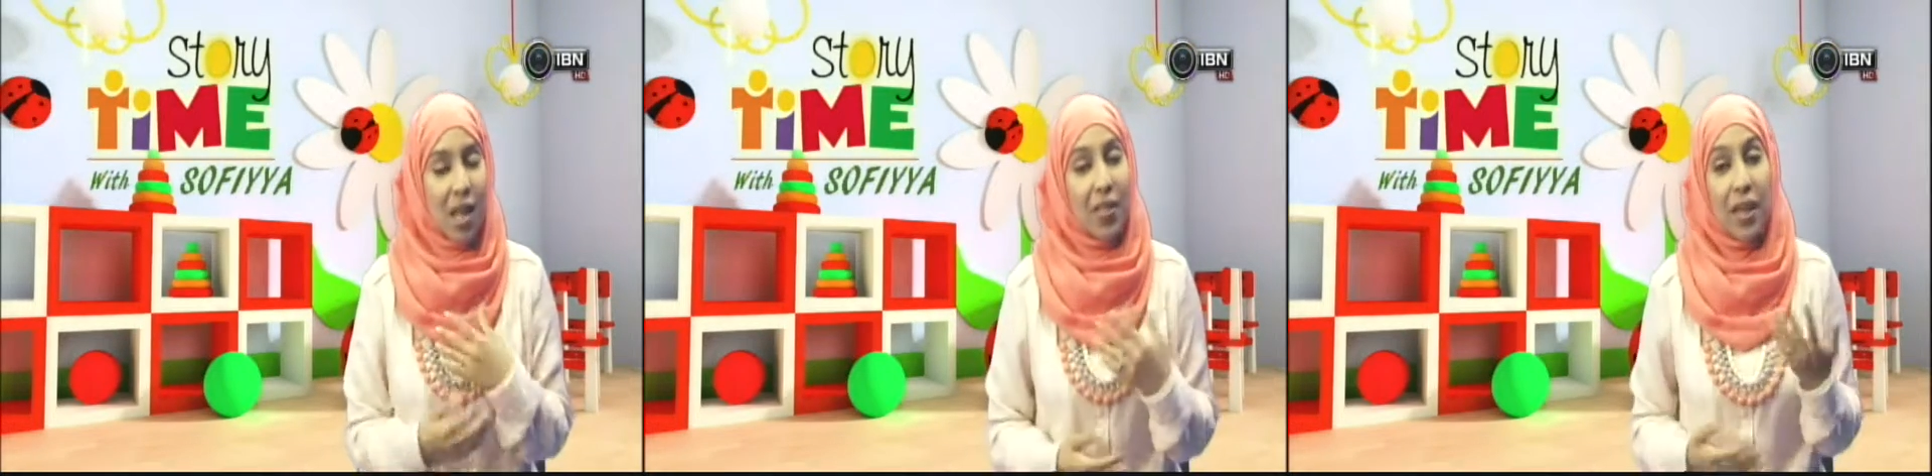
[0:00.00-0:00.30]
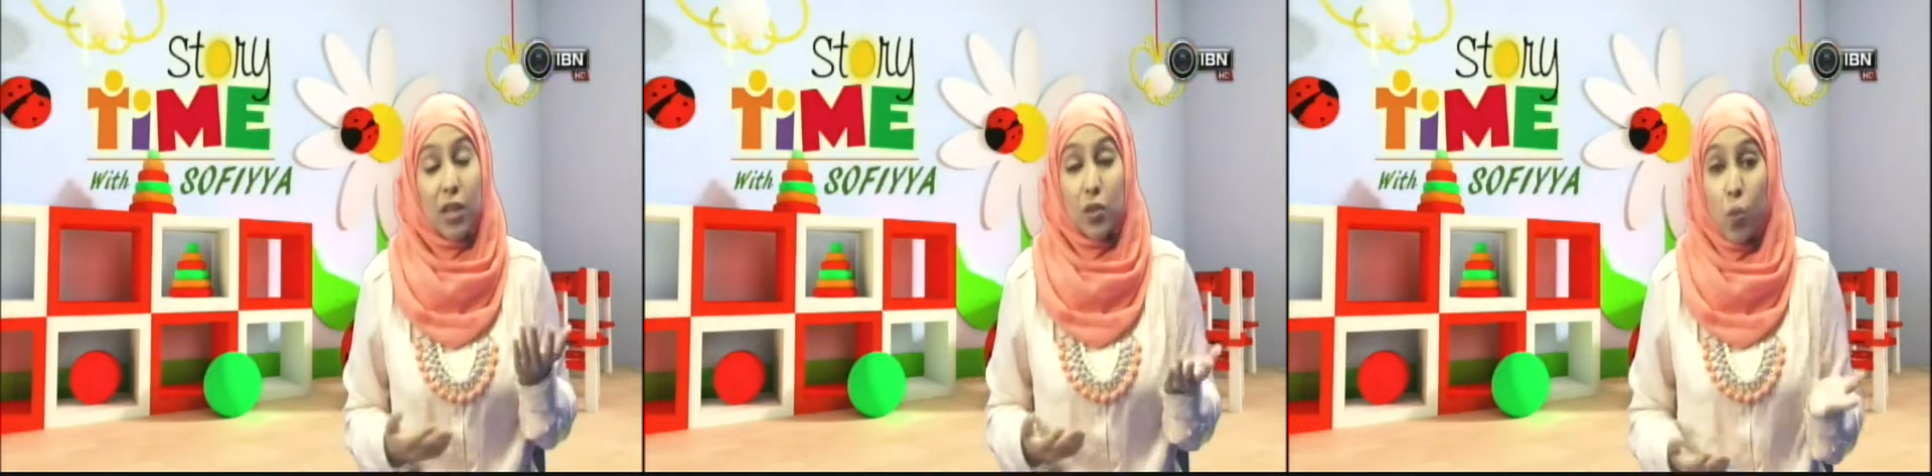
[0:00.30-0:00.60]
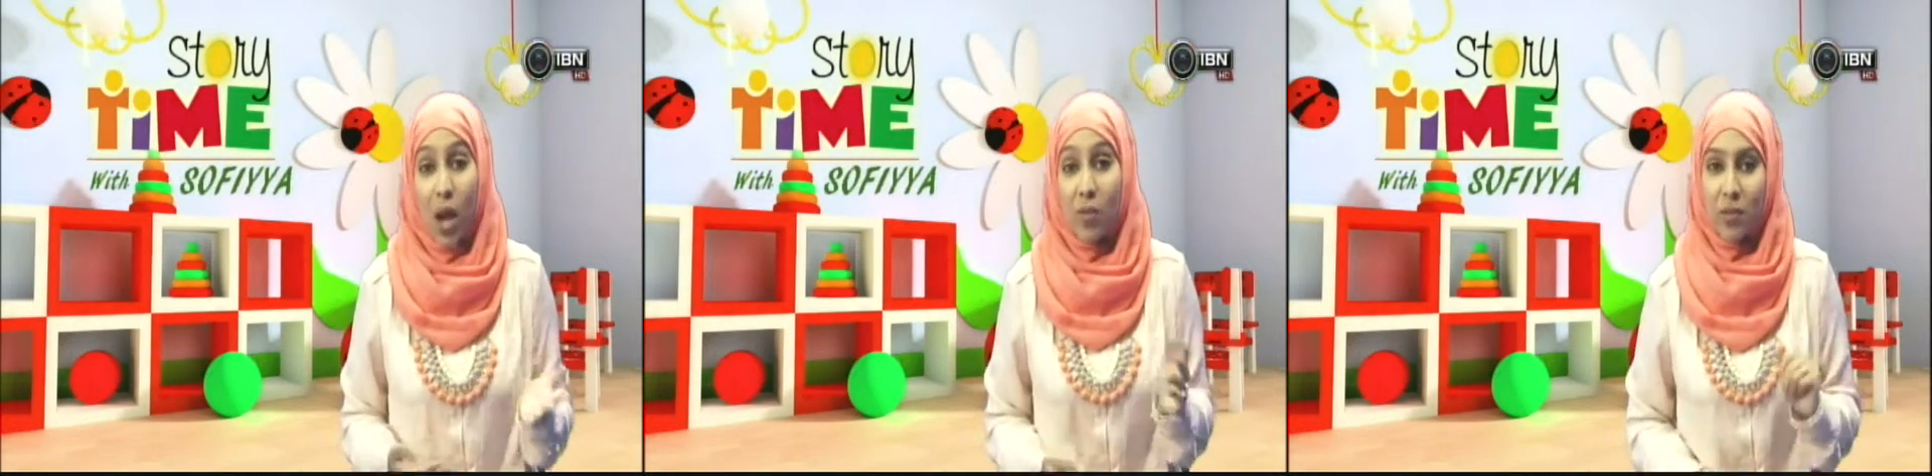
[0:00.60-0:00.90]
that his
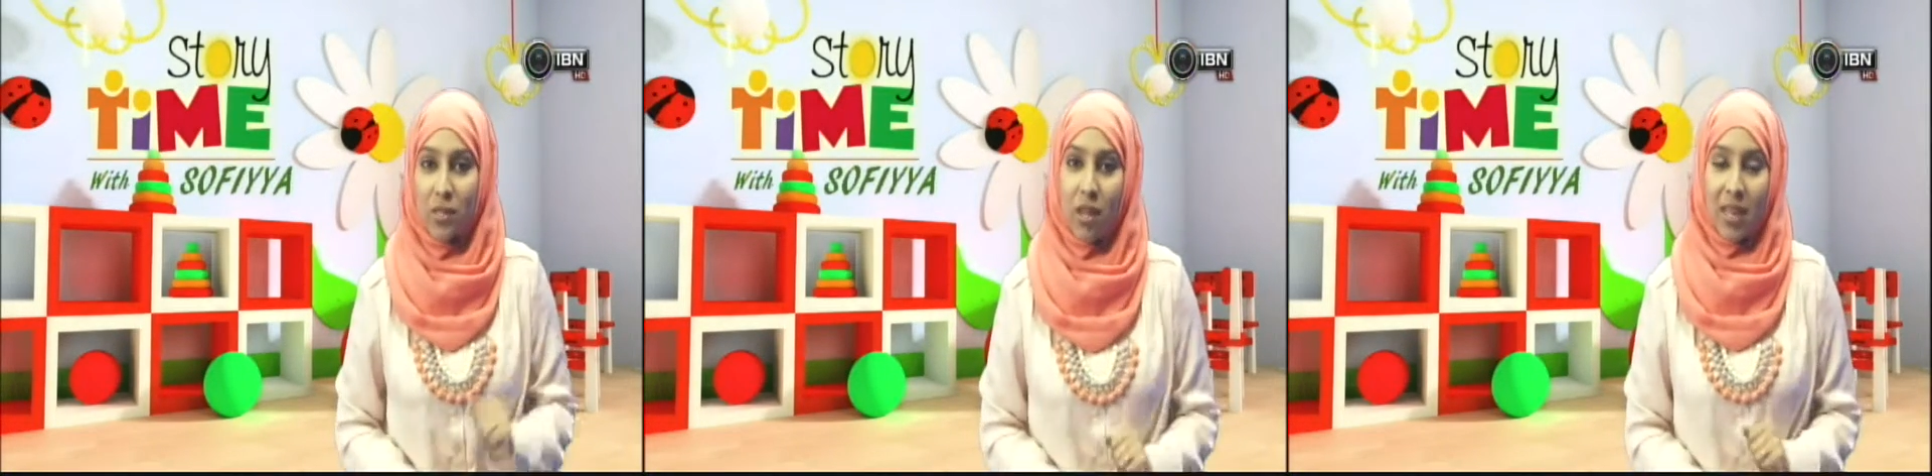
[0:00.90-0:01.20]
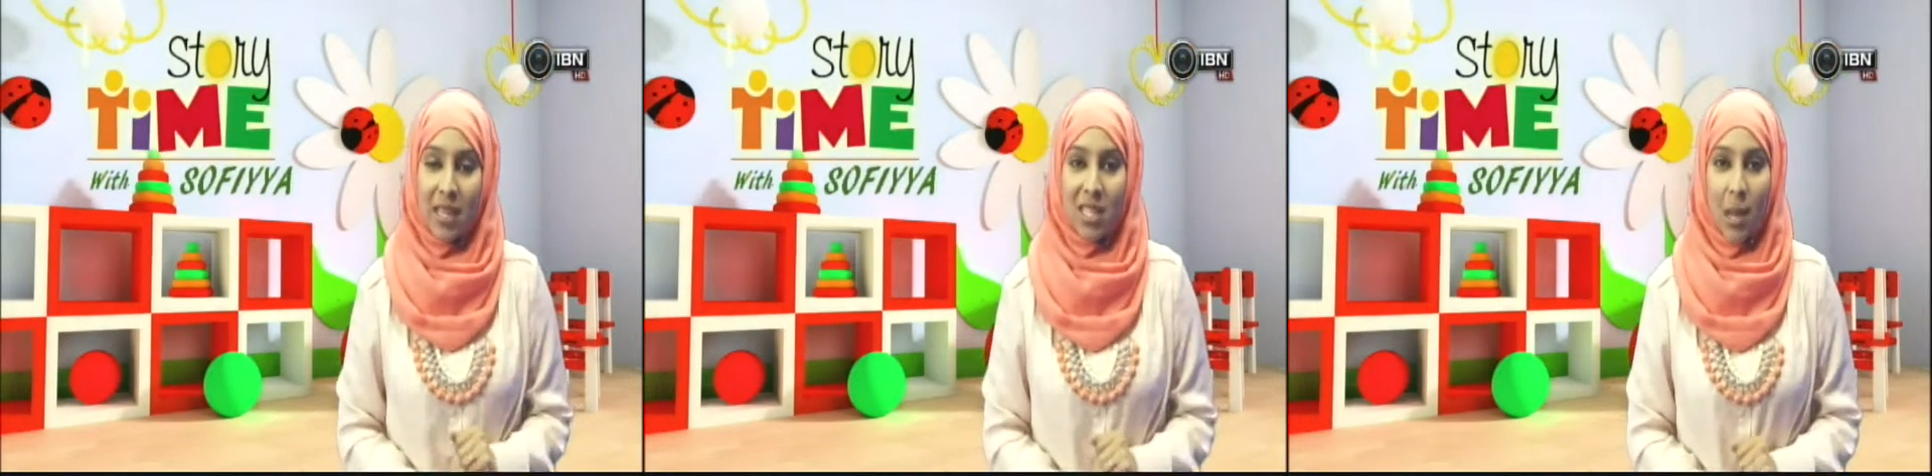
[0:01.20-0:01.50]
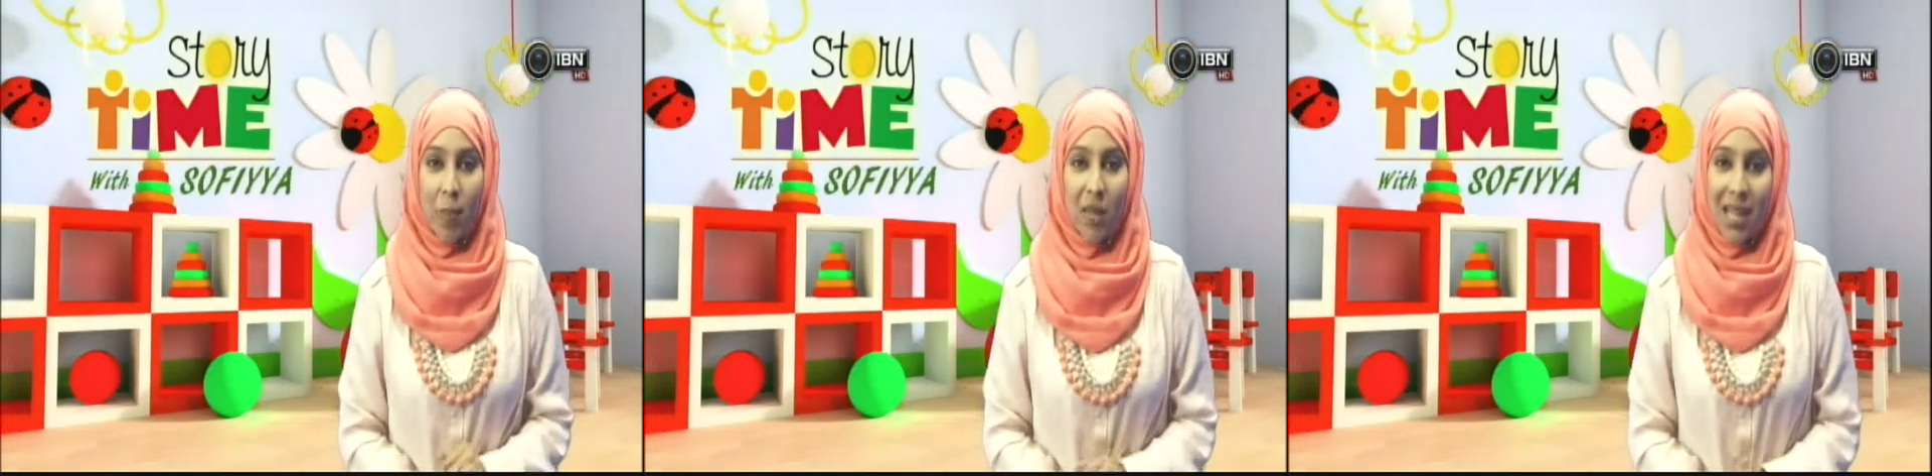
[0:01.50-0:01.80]
wife did not
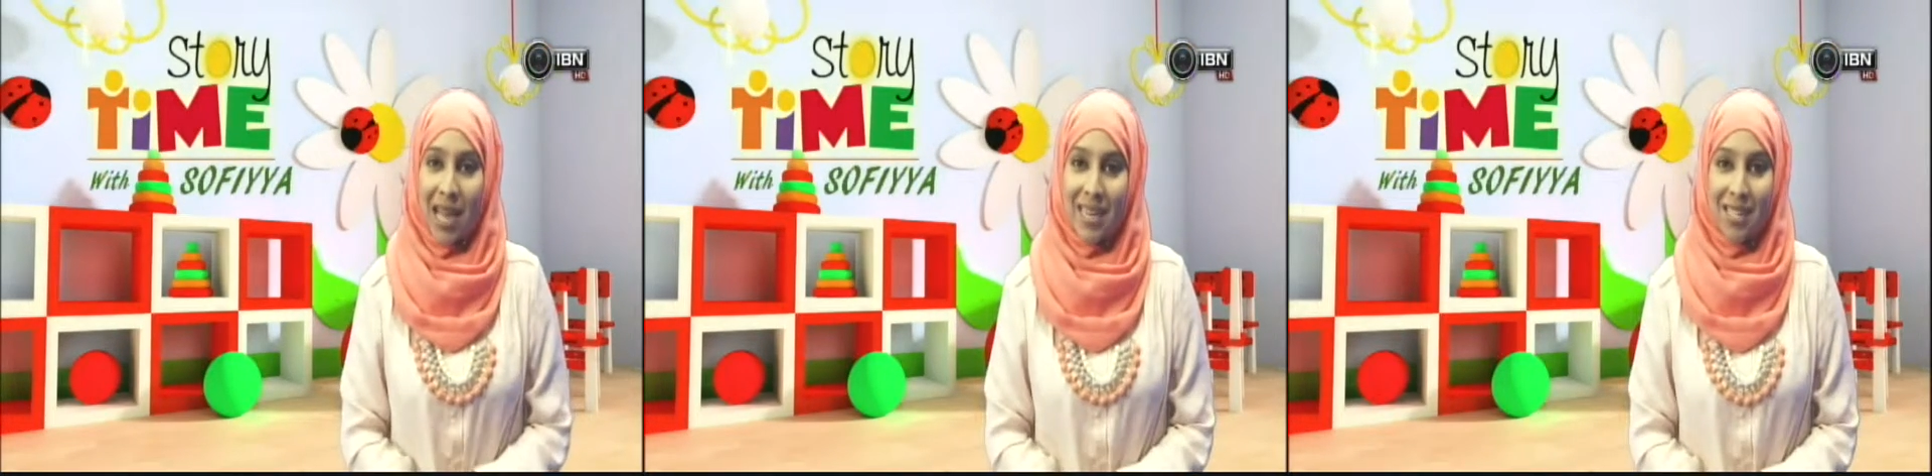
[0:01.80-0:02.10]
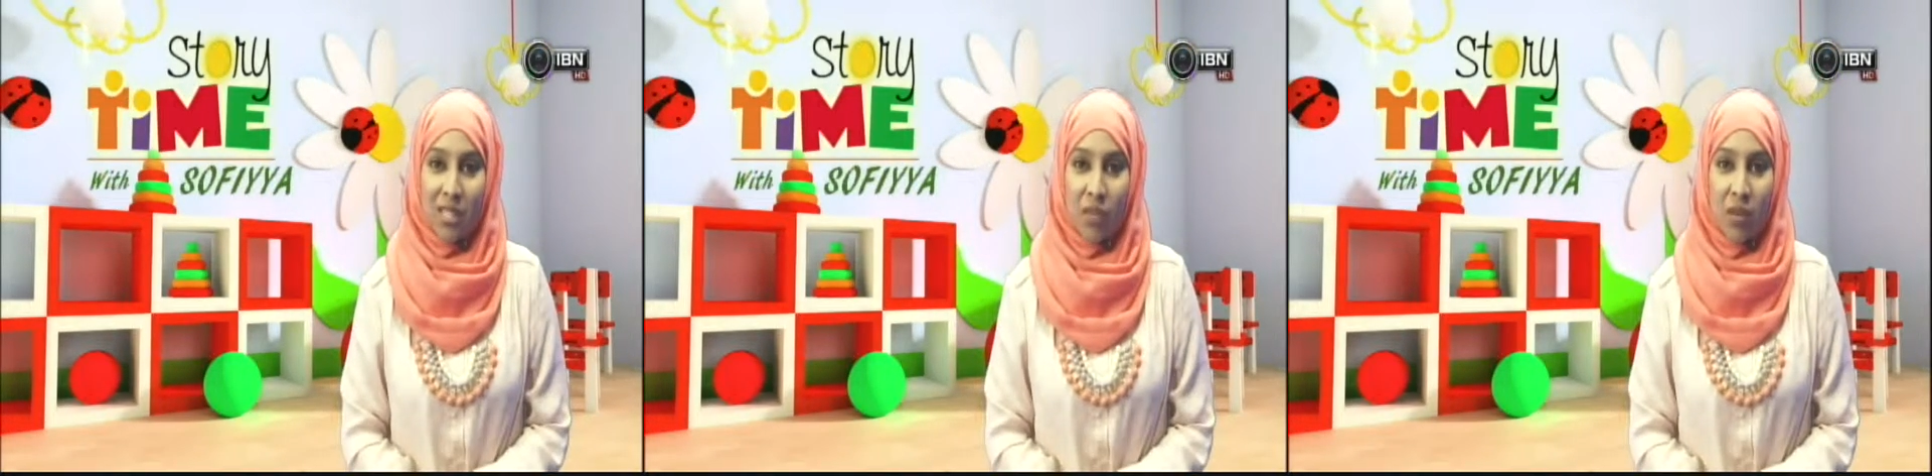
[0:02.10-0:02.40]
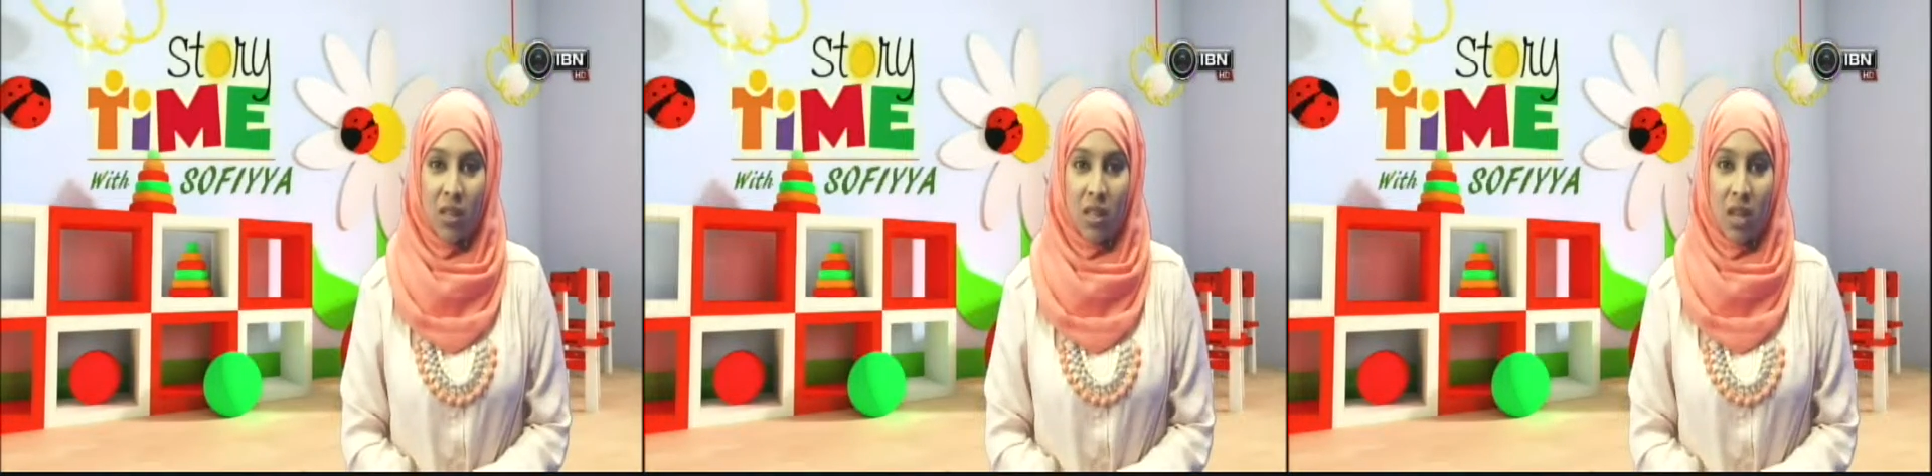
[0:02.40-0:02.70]
accept the guidance of
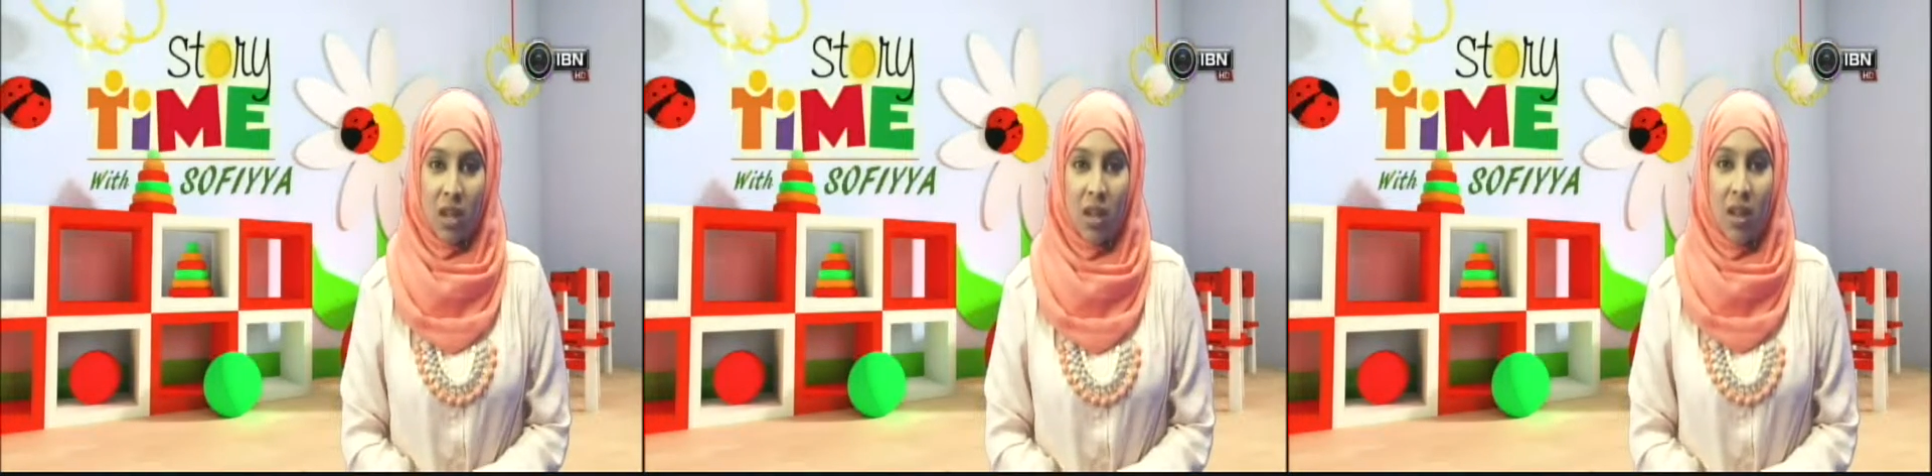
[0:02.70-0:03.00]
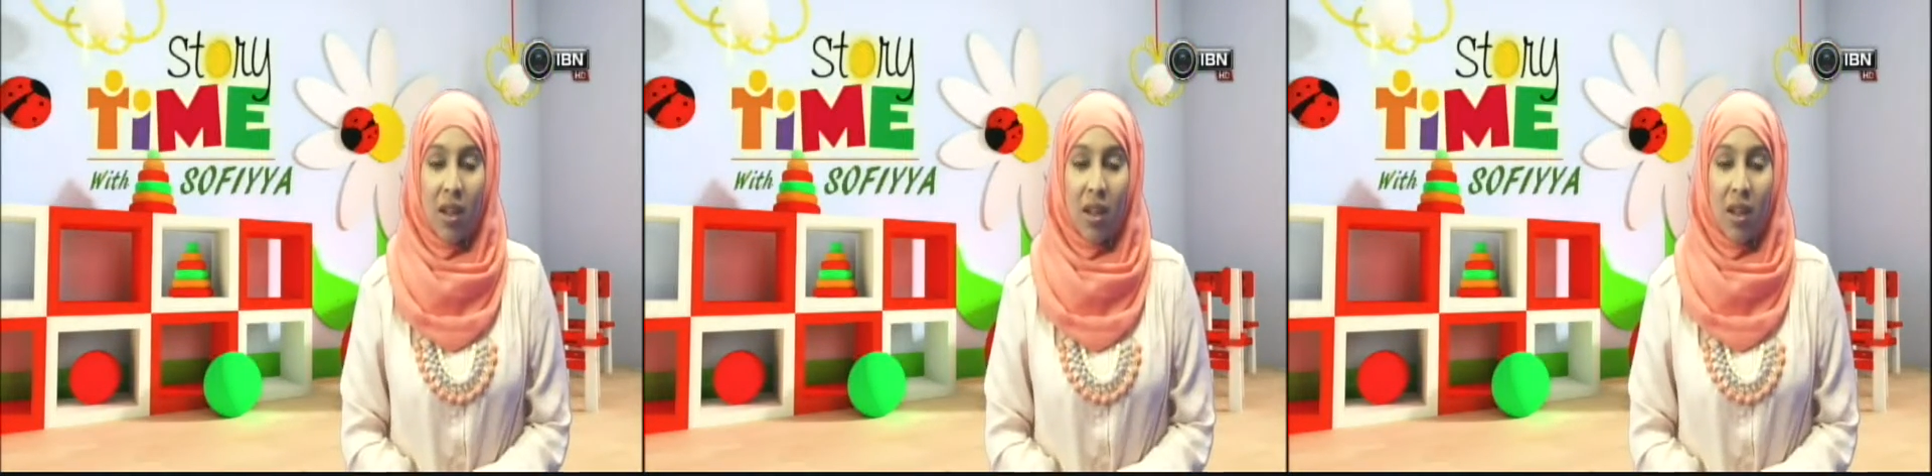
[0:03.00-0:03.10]
Allah,